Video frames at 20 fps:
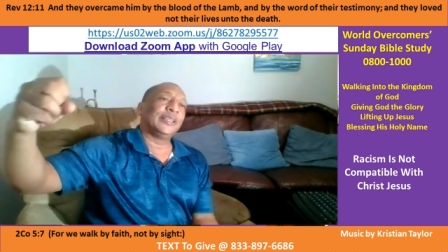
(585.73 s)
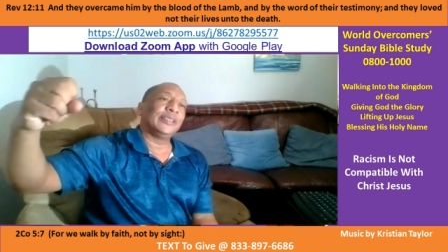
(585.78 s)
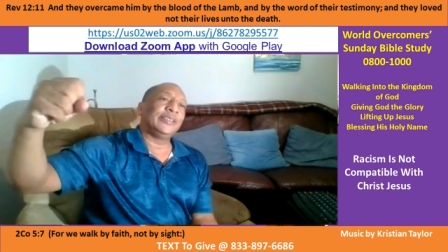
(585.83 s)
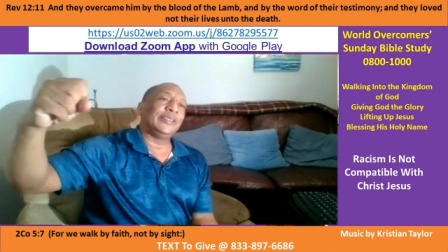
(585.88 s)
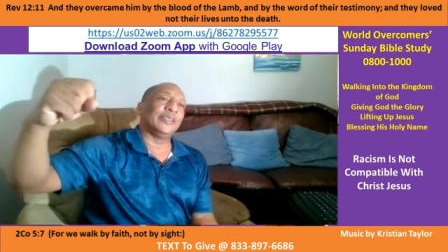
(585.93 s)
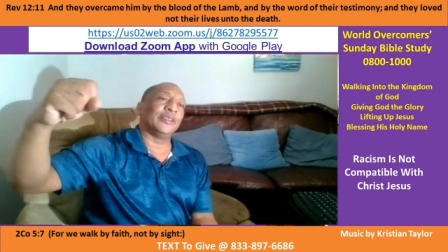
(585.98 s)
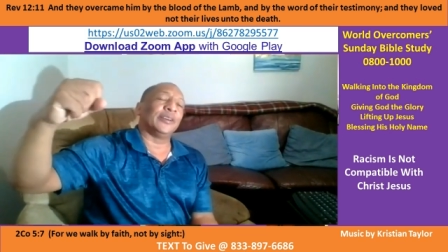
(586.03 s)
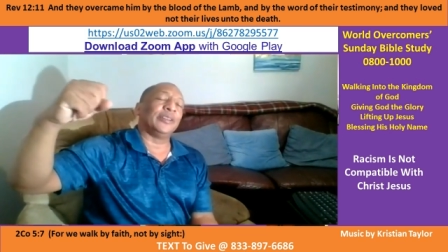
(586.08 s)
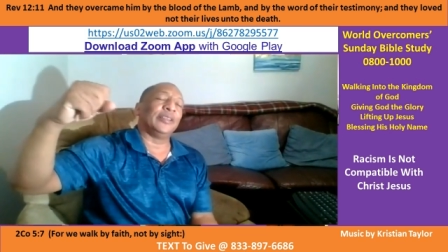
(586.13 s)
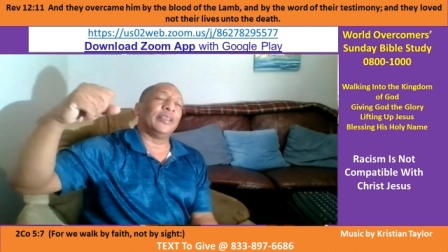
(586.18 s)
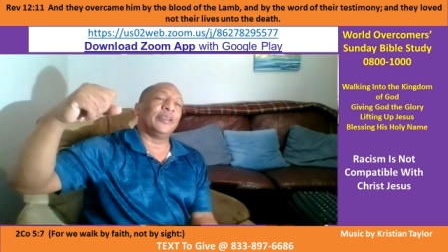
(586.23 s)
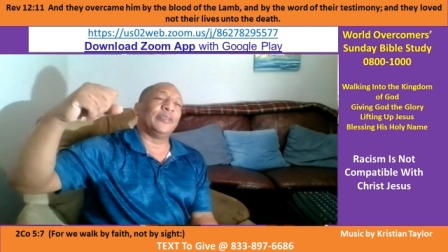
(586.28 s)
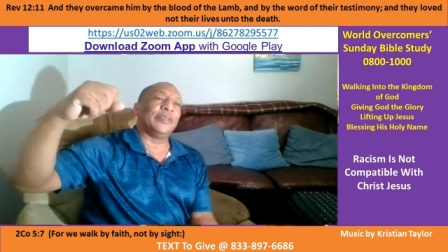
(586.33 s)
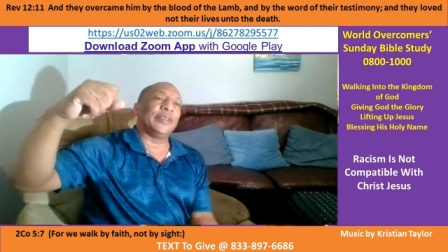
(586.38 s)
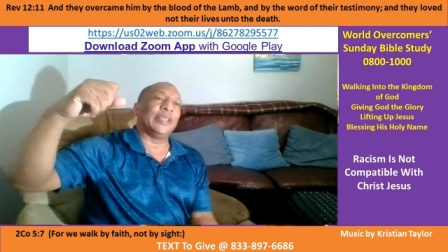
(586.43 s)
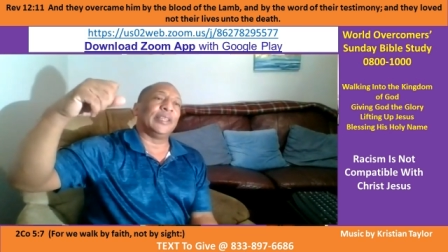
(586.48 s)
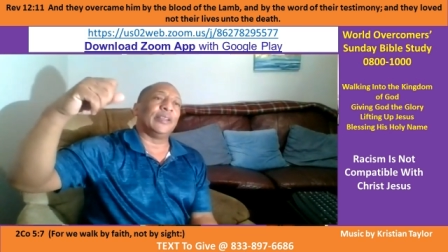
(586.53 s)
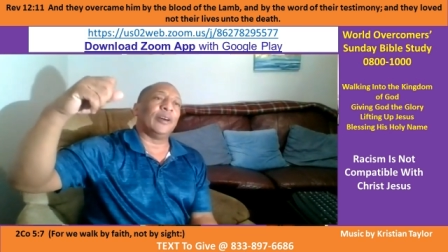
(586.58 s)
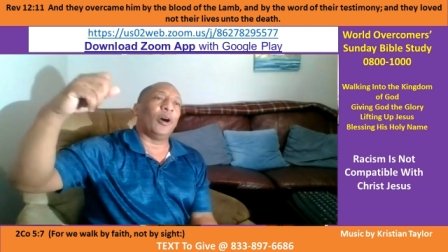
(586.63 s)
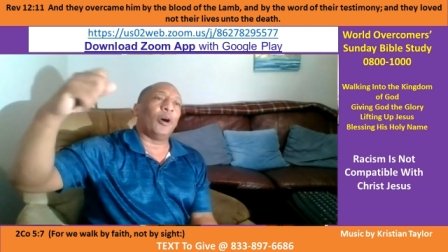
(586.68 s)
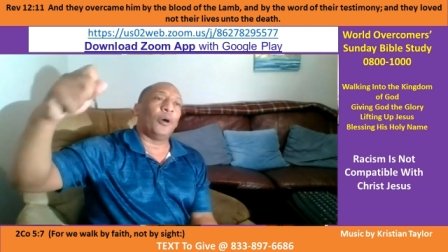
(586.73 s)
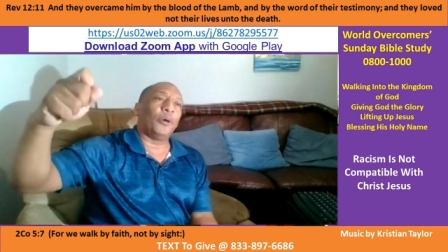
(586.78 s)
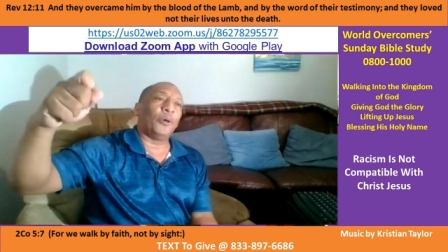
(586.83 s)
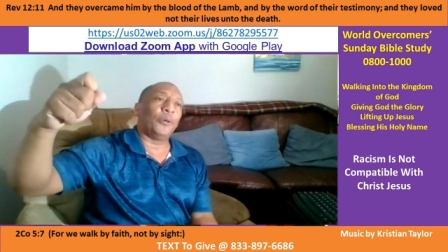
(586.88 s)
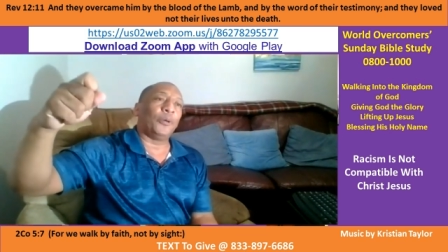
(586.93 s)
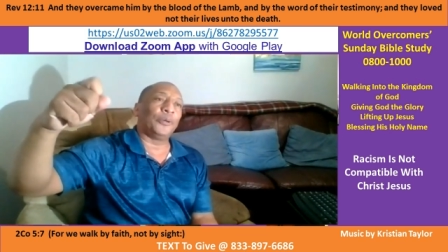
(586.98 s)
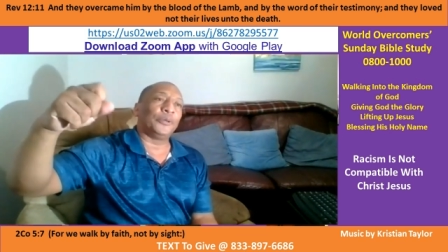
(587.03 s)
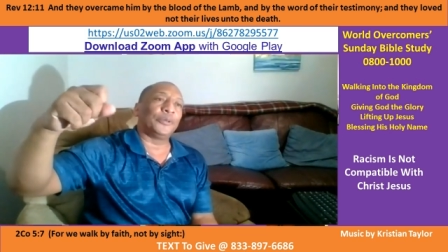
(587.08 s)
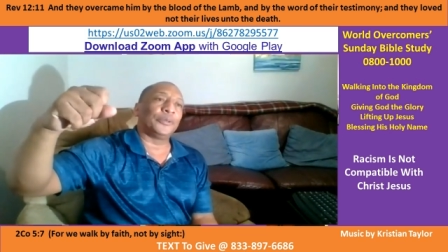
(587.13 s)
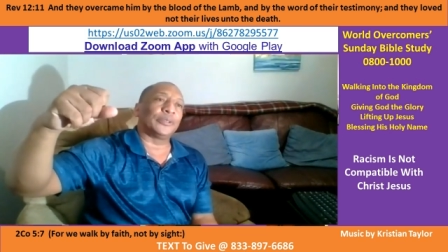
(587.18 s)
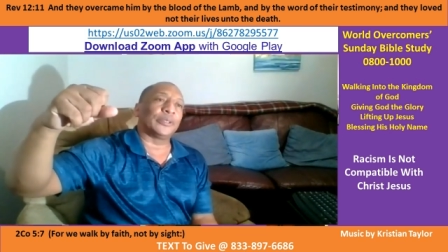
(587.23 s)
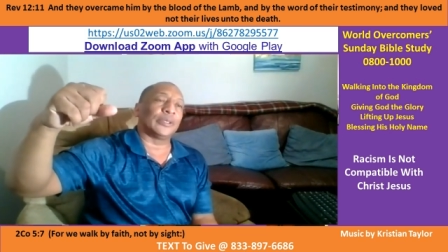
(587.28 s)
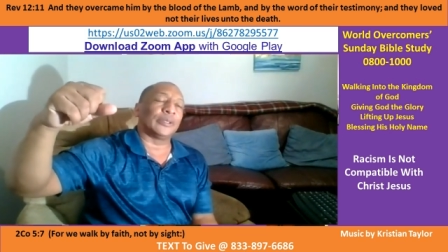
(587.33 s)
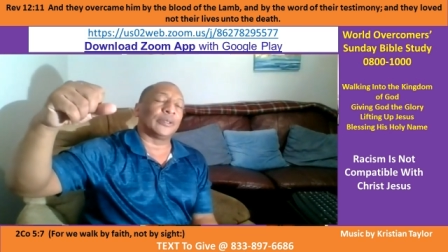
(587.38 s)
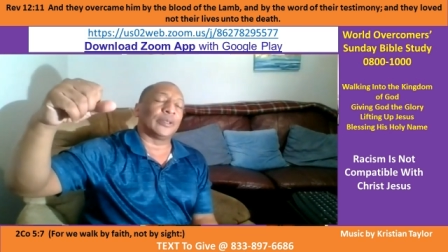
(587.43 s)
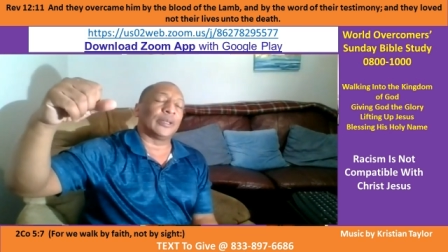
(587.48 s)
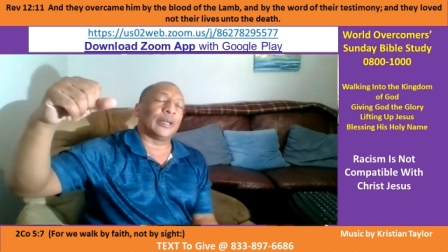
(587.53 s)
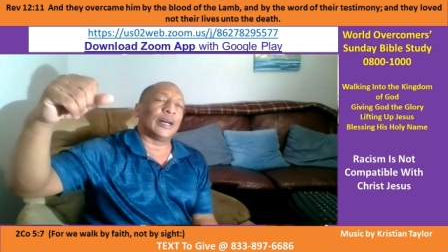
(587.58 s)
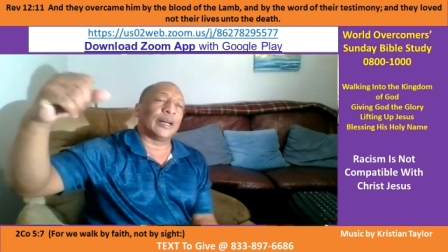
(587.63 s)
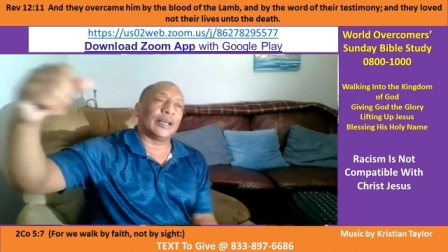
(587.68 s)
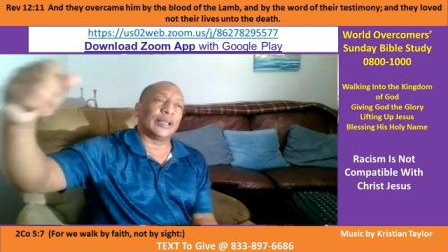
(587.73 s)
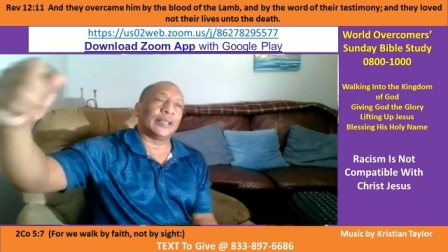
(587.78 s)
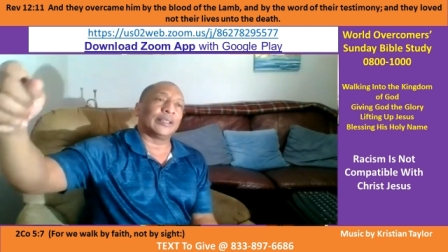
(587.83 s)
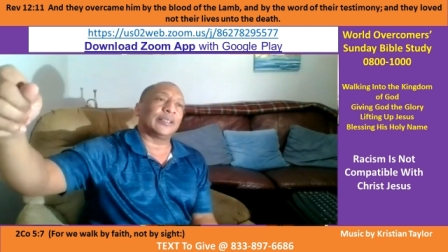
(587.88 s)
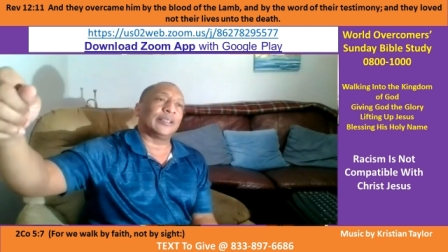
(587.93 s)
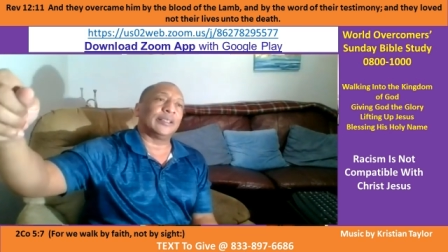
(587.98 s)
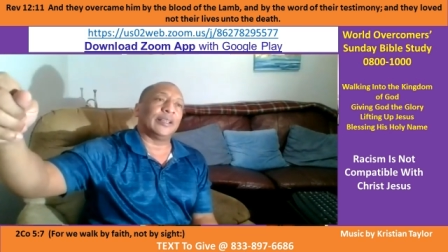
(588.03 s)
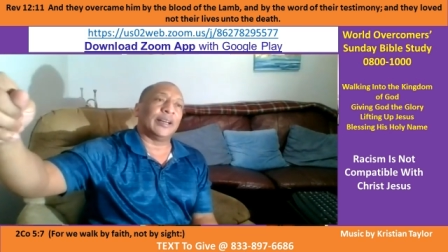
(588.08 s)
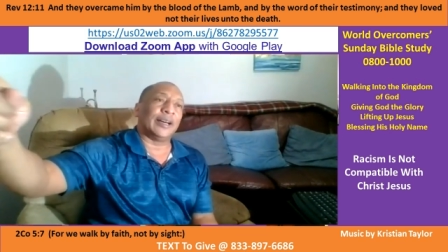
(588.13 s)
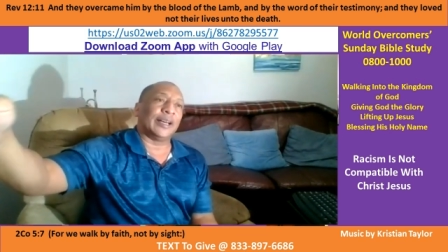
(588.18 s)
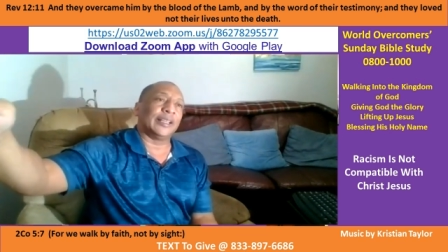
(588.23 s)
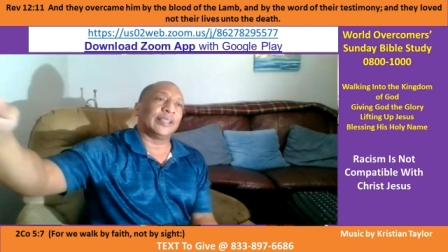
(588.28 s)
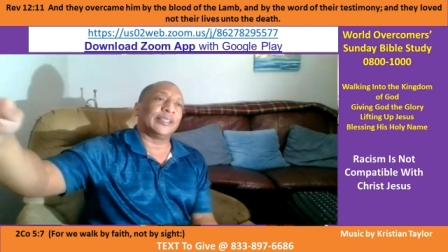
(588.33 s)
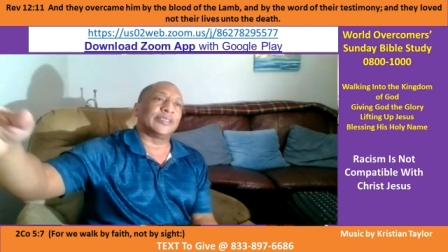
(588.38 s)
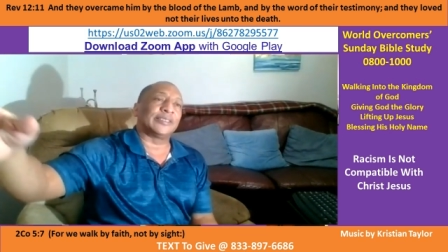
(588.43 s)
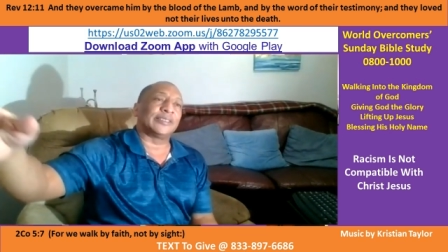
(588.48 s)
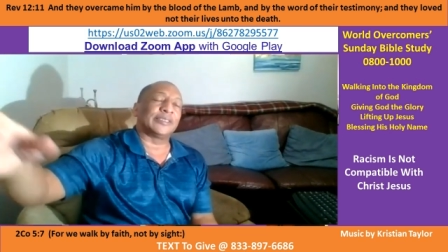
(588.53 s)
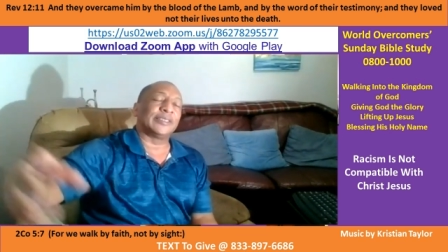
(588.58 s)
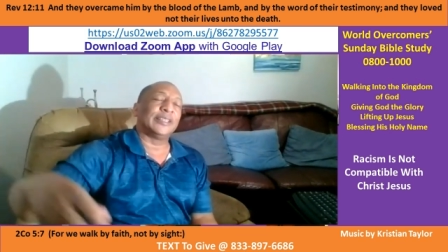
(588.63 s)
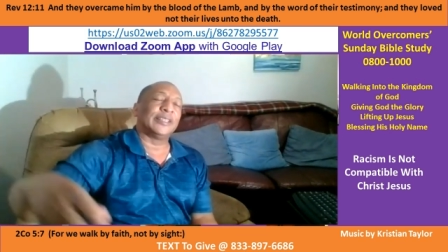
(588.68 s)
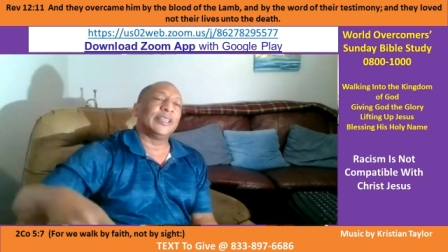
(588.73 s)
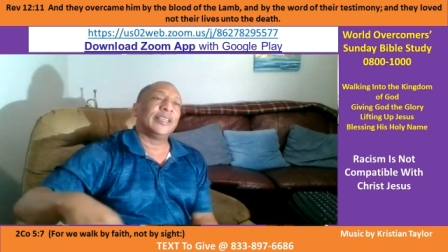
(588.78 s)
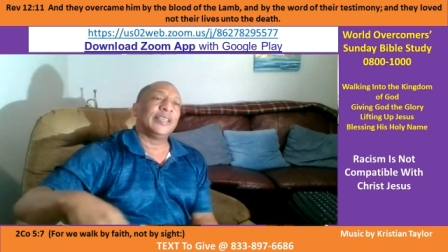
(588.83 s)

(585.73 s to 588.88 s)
you know, living in holes or huts.